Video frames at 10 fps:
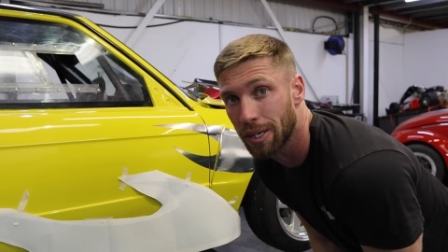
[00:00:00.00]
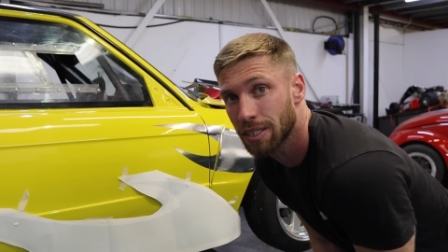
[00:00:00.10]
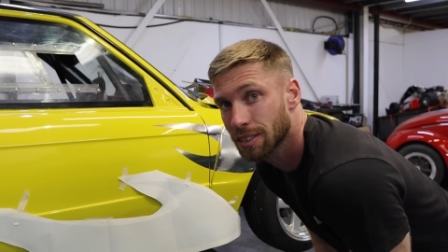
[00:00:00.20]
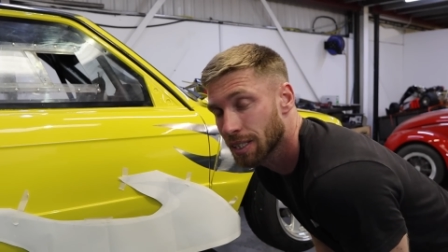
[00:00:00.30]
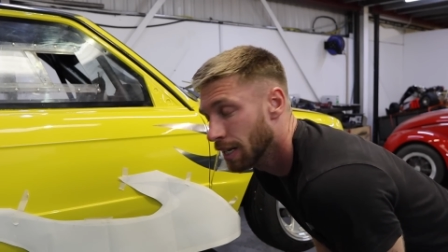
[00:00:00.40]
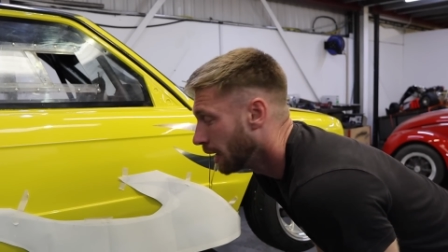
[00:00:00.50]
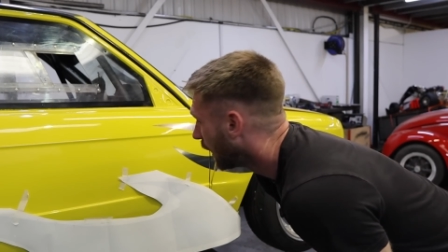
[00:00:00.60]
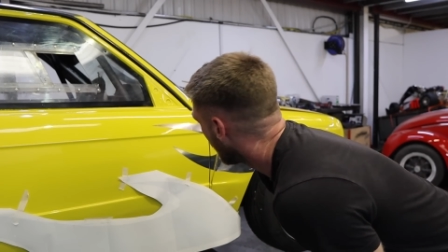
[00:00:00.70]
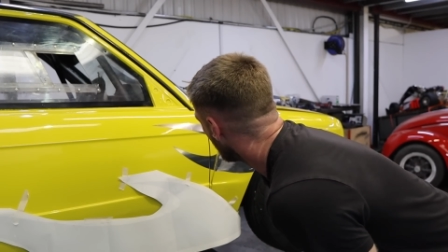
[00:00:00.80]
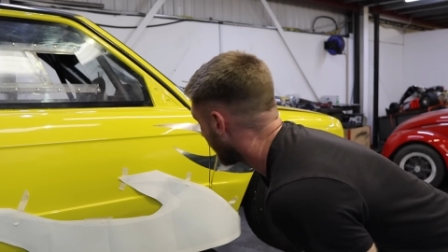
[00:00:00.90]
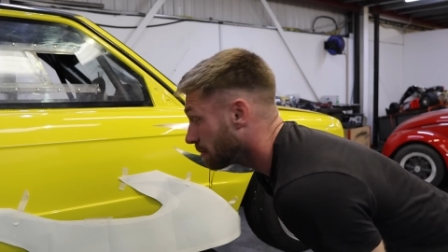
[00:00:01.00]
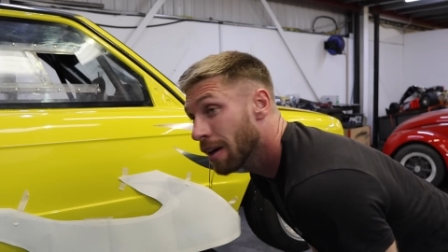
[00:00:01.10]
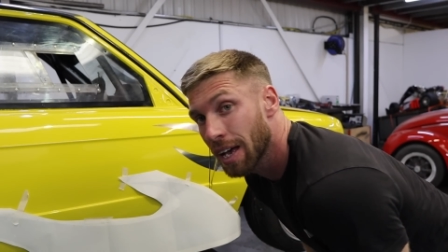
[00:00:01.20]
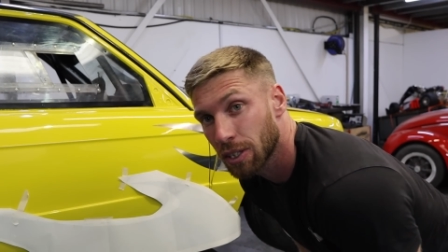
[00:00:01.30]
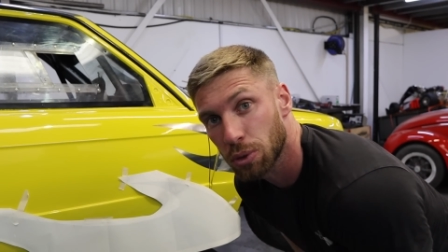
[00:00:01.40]
is a
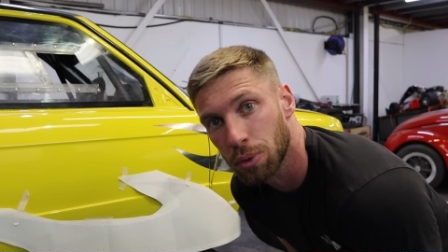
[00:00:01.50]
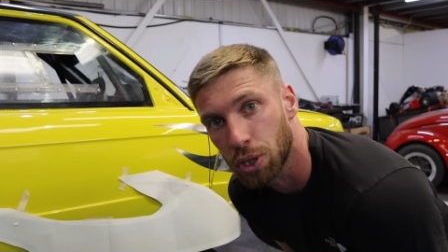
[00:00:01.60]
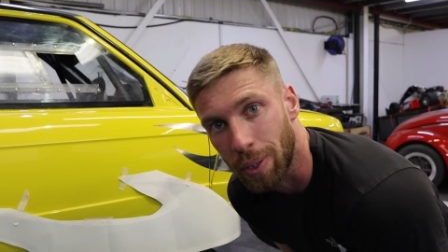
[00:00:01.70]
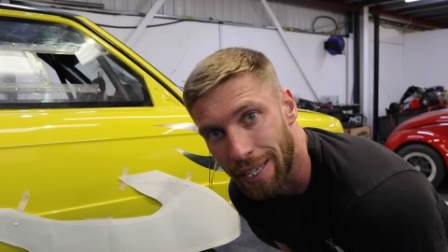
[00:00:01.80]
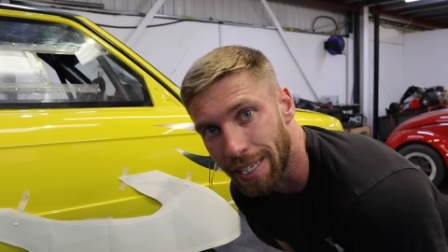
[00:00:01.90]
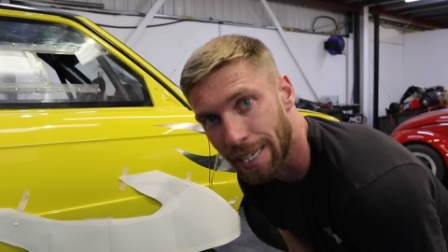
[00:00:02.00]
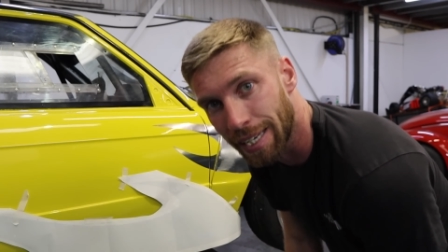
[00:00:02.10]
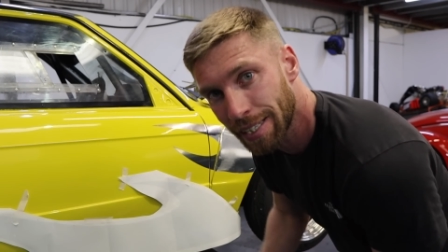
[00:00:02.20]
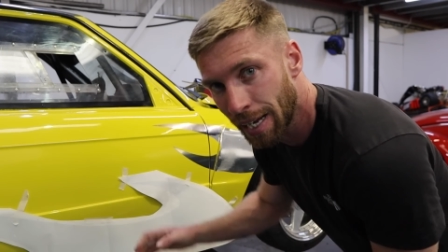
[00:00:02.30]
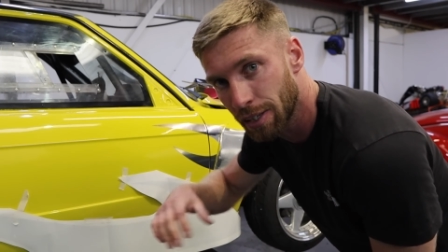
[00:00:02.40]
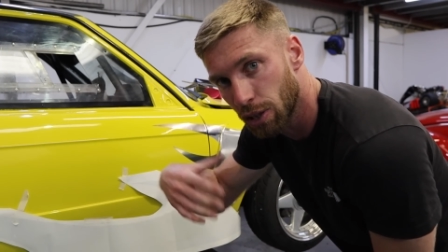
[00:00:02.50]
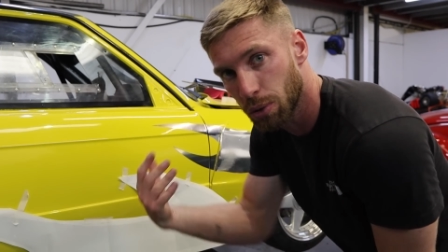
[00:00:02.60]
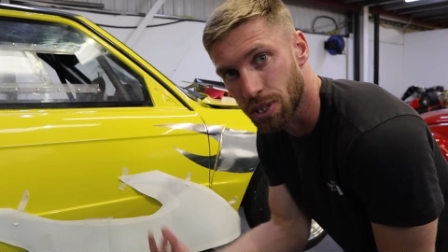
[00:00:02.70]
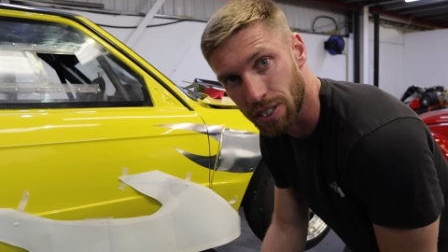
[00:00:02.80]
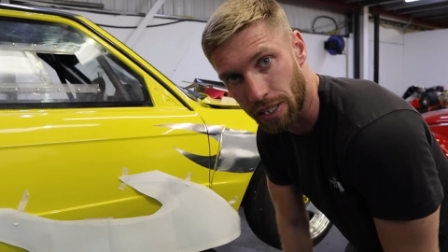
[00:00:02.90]
nightmare, because once you heat it, it kind of
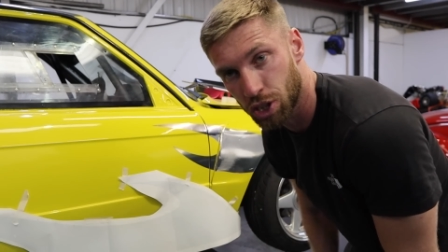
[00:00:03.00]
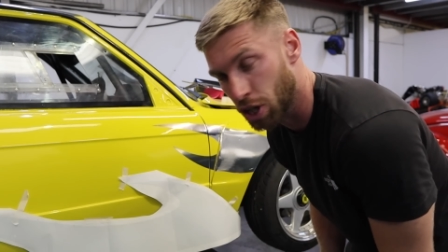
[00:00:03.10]
loses that